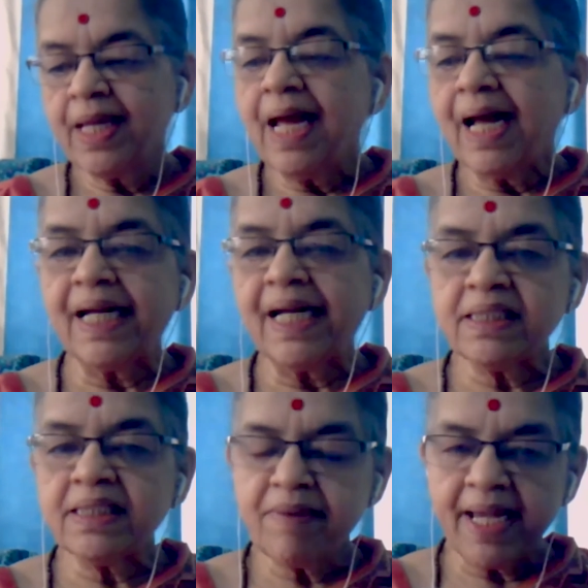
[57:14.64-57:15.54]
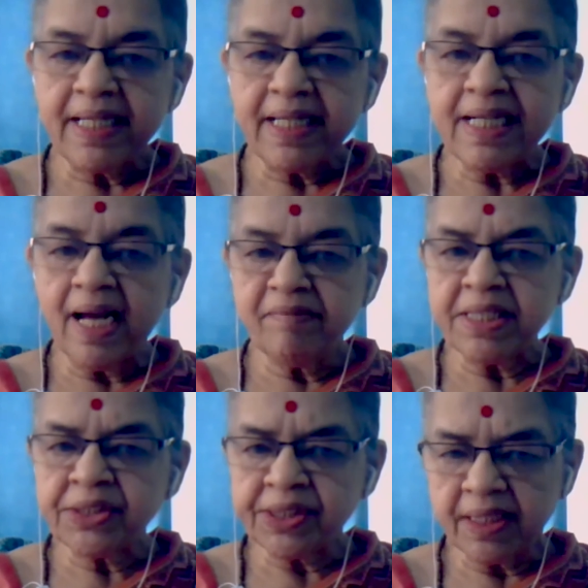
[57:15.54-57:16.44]
And that is why in
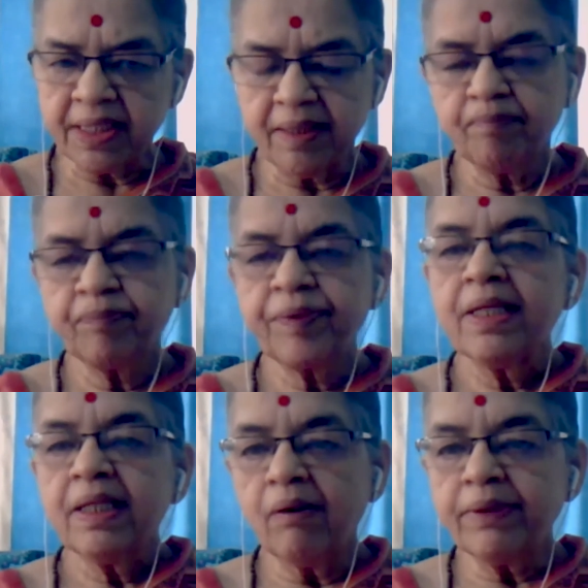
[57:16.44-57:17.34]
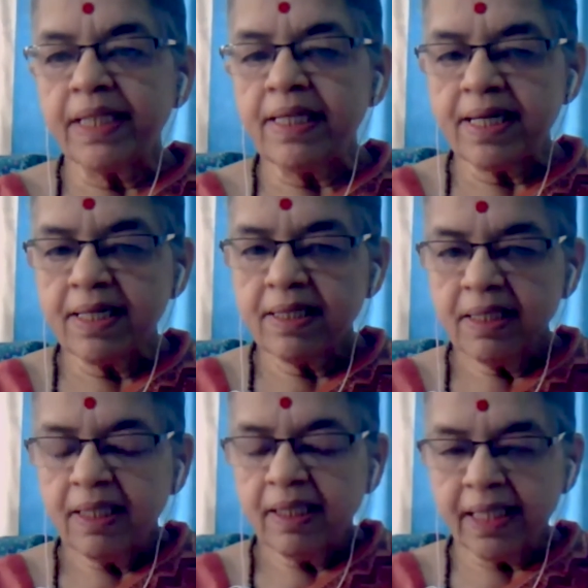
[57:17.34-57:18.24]
Anvikshiki, Kautilya
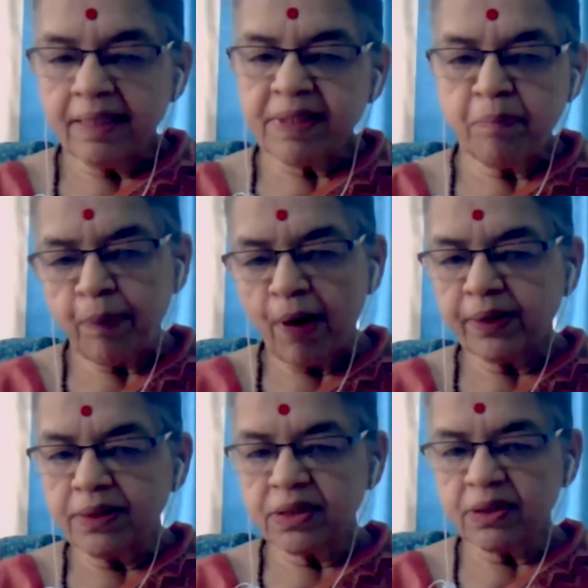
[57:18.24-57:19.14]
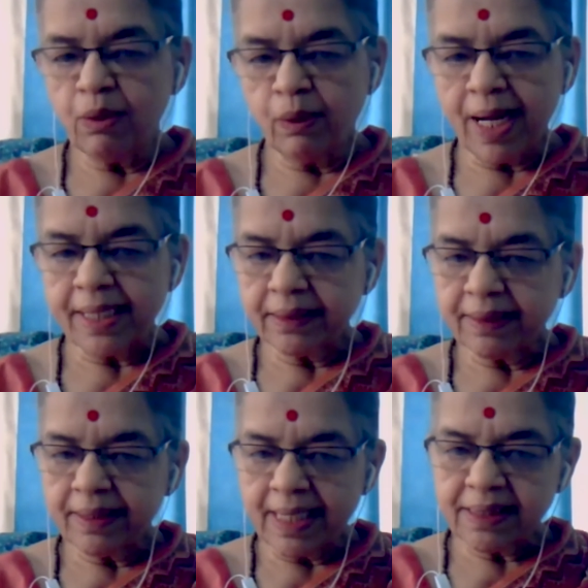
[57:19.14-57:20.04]
gives importance to
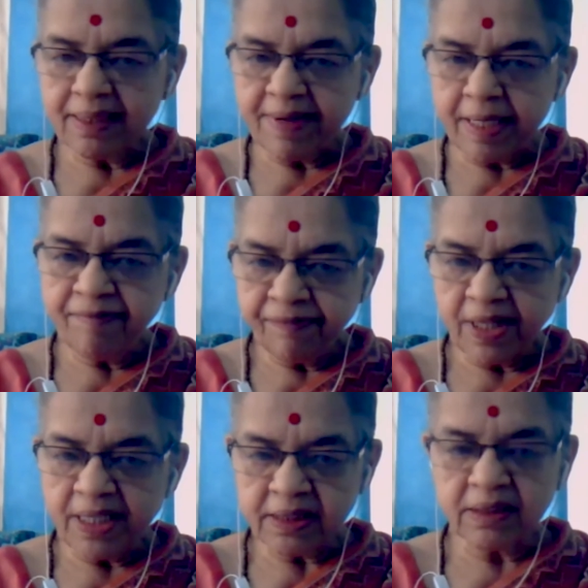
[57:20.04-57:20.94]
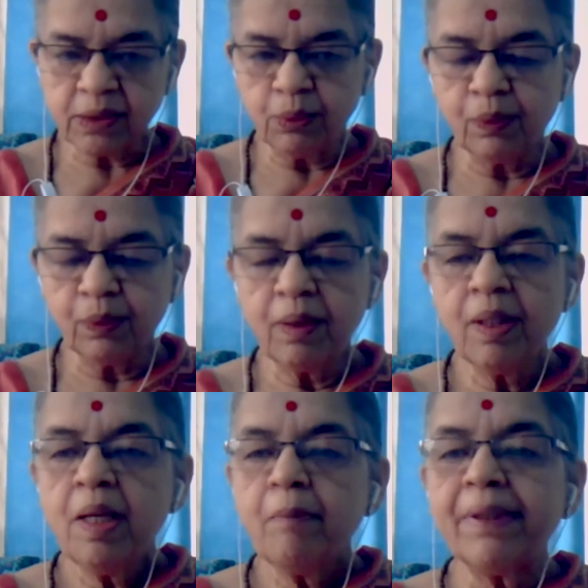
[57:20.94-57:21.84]
Lokayata as the very first school,
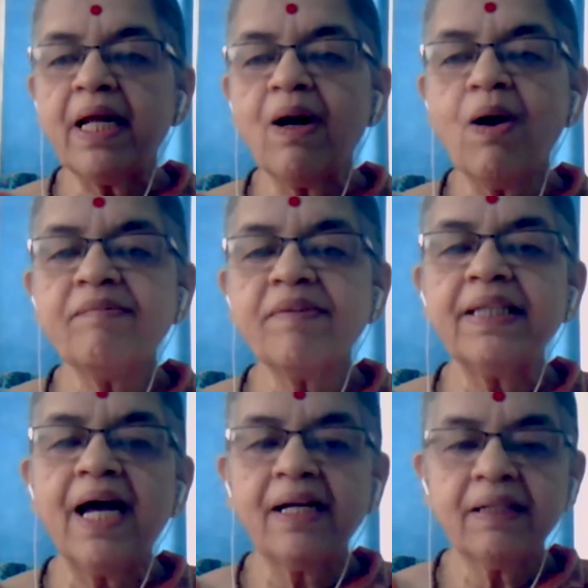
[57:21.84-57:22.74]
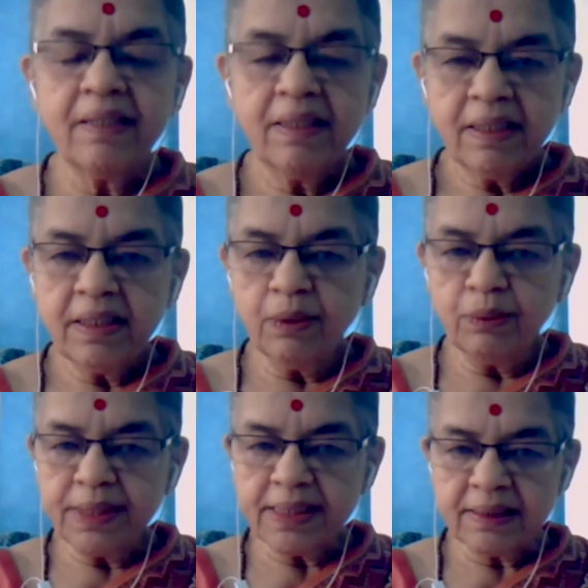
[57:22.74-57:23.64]
but along with that, he
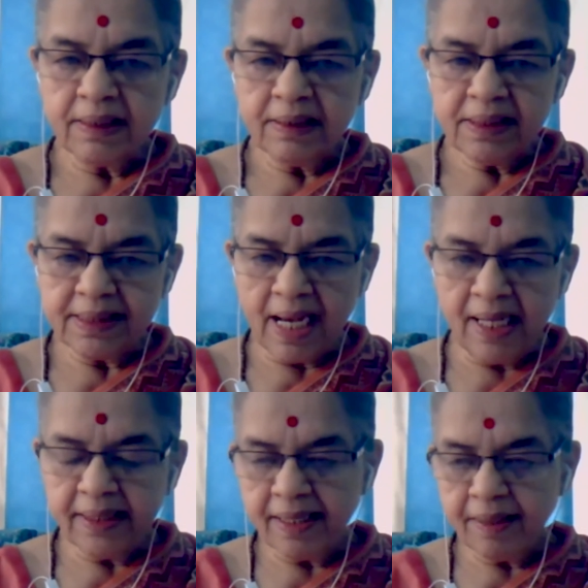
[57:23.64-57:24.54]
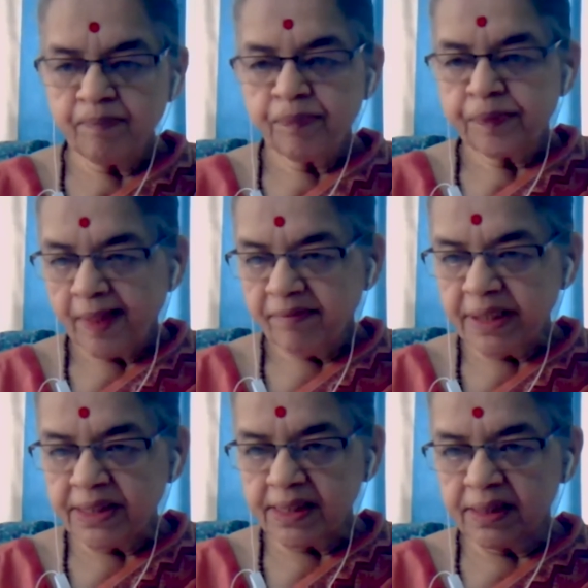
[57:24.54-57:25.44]
uses Sankhya,
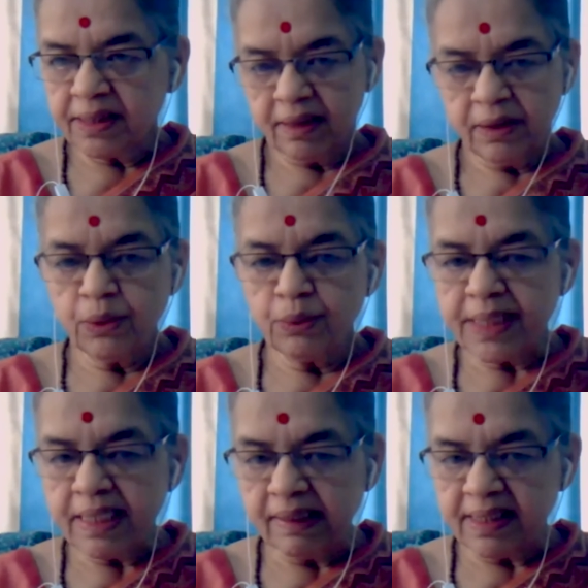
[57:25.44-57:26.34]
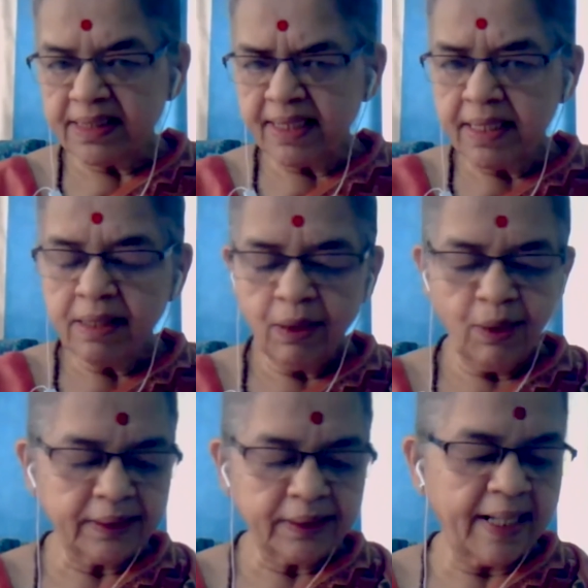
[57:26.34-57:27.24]
which is using reasoning
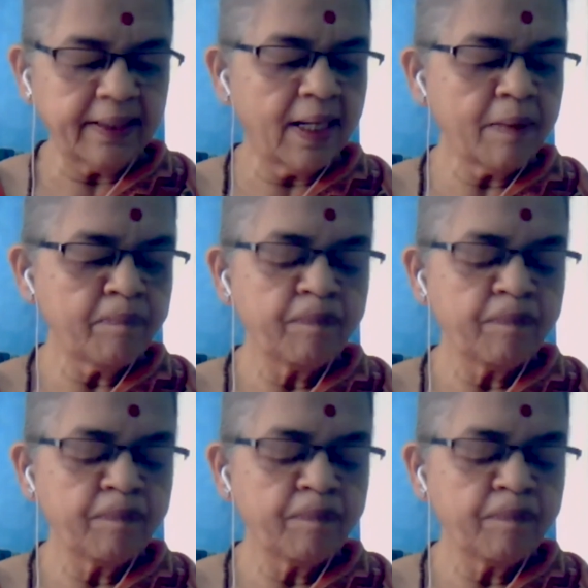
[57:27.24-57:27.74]
or Tarka,